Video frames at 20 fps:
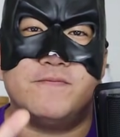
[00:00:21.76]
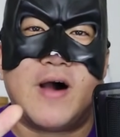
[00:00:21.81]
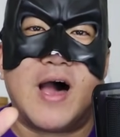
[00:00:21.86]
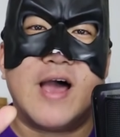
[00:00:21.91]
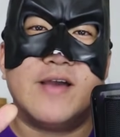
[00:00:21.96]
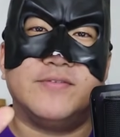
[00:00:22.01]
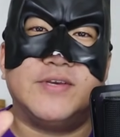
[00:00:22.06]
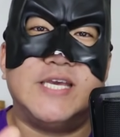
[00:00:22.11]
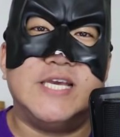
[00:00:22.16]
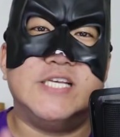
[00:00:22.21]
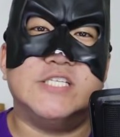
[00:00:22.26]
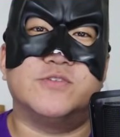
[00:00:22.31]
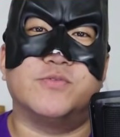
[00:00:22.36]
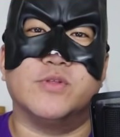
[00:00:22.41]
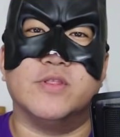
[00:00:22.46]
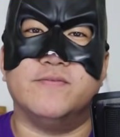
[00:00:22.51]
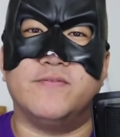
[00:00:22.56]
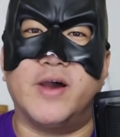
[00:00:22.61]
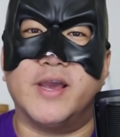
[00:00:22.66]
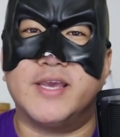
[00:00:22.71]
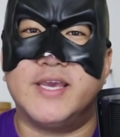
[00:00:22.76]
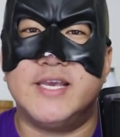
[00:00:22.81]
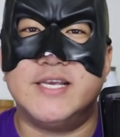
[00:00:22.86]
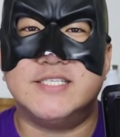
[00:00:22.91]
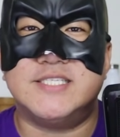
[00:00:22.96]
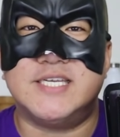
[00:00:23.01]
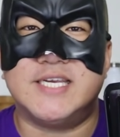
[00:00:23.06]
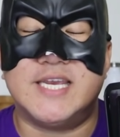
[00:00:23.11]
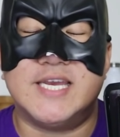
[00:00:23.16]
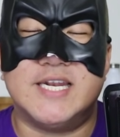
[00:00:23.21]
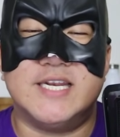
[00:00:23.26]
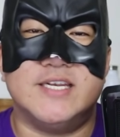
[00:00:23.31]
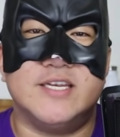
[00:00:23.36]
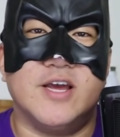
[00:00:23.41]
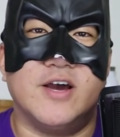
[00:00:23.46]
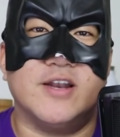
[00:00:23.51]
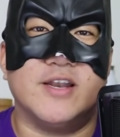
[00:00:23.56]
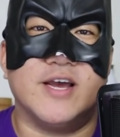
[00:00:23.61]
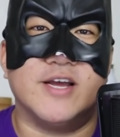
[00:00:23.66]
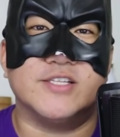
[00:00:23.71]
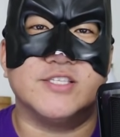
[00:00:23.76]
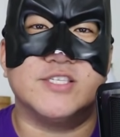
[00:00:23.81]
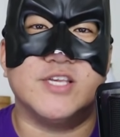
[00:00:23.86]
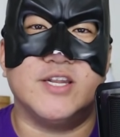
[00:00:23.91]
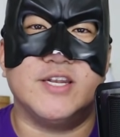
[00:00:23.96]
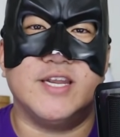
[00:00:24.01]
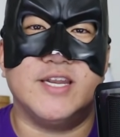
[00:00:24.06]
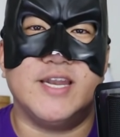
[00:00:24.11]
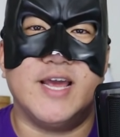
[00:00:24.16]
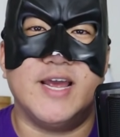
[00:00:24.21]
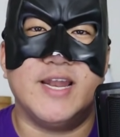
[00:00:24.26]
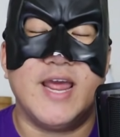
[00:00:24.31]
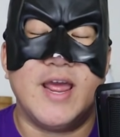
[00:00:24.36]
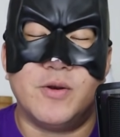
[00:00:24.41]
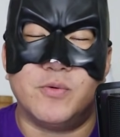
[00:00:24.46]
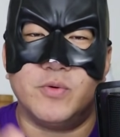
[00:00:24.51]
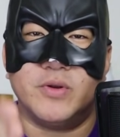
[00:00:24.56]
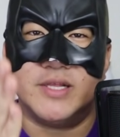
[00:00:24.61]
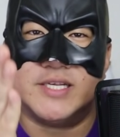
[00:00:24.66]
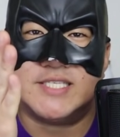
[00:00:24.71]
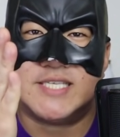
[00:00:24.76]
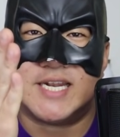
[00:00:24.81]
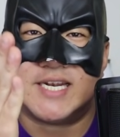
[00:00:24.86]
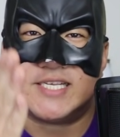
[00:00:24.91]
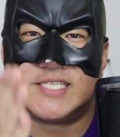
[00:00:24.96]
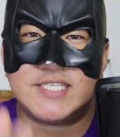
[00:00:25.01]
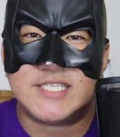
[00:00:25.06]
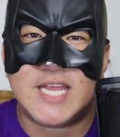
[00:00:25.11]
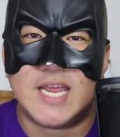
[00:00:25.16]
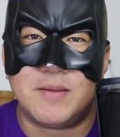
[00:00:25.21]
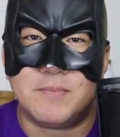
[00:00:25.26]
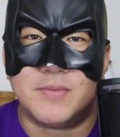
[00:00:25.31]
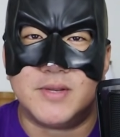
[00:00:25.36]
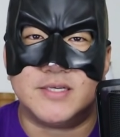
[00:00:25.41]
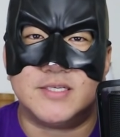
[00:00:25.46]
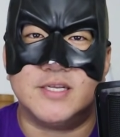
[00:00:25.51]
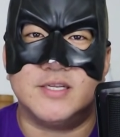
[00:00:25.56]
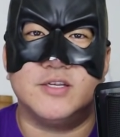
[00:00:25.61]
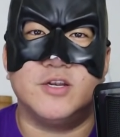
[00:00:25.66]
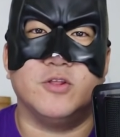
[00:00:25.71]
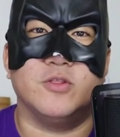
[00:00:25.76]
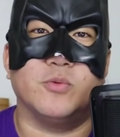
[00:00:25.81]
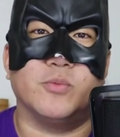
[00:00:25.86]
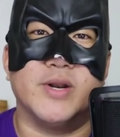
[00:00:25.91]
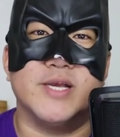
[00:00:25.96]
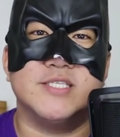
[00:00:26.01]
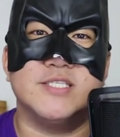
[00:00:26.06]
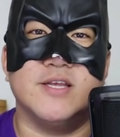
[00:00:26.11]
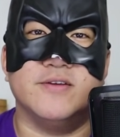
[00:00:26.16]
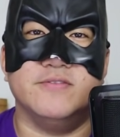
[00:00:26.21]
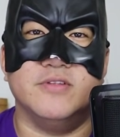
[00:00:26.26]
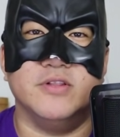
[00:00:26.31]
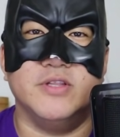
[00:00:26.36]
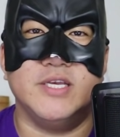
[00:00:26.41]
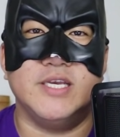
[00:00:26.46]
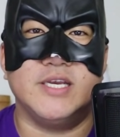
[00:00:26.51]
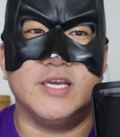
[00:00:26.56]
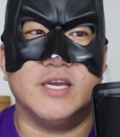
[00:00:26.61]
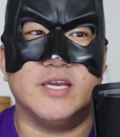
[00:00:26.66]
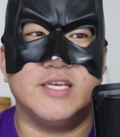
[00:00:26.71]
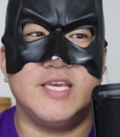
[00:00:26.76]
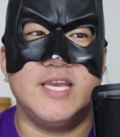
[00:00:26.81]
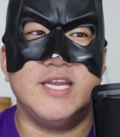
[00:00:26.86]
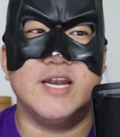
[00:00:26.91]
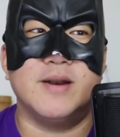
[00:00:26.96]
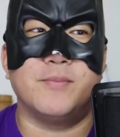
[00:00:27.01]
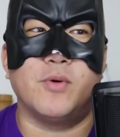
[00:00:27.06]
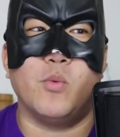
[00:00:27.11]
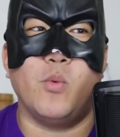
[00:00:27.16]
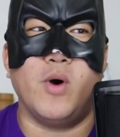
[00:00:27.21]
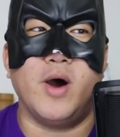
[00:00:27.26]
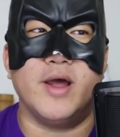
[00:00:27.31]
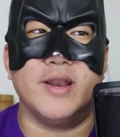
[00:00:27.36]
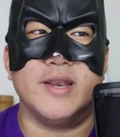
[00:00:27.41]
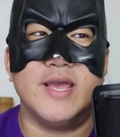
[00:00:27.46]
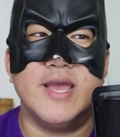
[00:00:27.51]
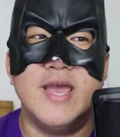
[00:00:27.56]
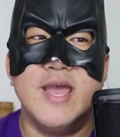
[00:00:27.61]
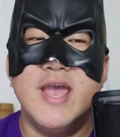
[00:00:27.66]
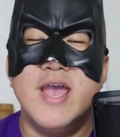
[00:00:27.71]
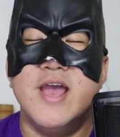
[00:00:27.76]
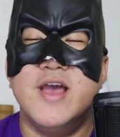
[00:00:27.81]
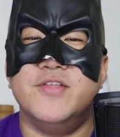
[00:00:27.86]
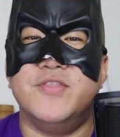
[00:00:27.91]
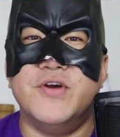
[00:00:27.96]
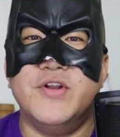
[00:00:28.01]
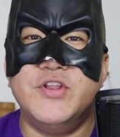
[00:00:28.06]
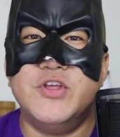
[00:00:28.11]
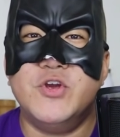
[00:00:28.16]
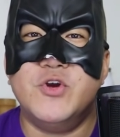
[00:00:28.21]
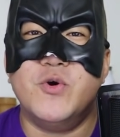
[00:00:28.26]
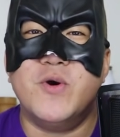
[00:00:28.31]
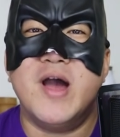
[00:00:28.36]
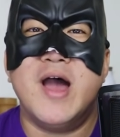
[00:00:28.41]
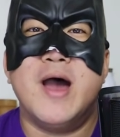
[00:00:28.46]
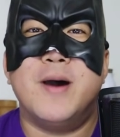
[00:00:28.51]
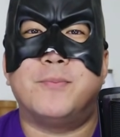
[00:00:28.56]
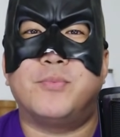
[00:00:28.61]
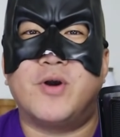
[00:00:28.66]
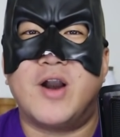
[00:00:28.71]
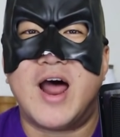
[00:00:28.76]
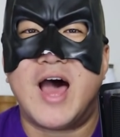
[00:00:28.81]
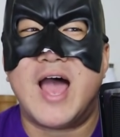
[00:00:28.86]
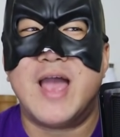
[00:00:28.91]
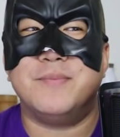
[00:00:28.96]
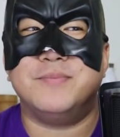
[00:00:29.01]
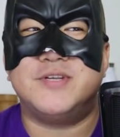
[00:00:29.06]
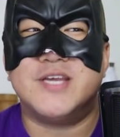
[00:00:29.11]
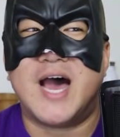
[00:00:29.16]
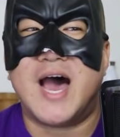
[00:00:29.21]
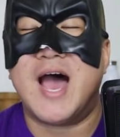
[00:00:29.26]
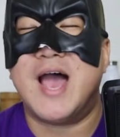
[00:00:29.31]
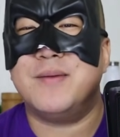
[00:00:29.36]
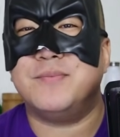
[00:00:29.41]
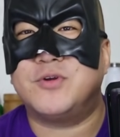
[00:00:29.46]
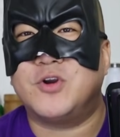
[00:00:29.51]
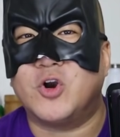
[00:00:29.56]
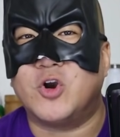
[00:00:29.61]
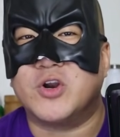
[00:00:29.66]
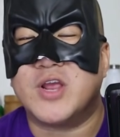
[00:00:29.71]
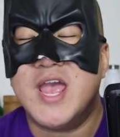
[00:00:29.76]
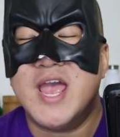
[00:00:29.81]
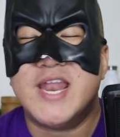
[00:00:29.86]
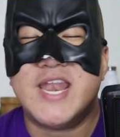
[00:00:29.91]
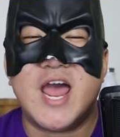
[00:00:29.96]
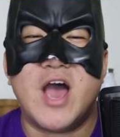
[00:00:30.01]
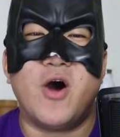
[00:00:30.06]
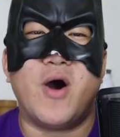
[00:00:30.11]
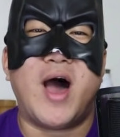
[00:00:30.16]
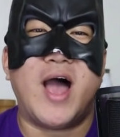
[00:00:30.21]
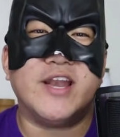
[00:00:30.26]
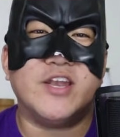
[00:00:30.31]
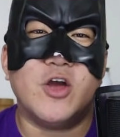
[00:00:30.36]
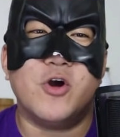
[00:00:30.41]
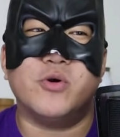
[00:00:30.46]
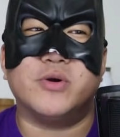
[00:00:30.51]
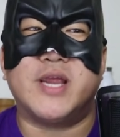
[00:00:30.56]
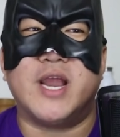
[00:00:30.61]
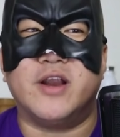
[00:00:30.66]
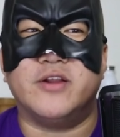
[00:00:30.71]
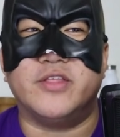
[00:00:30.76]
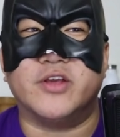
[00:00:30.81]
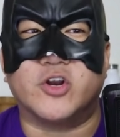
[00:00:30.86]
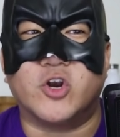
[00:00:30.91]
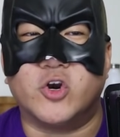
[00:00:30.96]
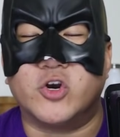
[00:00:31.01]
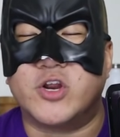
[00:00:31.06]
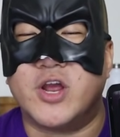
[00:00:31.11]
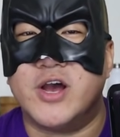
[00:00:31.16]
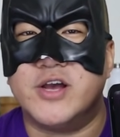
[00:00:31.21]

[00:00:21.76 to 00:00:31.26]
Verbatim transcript: five keys for the Vikings to get it done on Sunday night and really send a statement to the rest of the league. Key number one, the new prime time Kirk. Now, I don't care that Kirk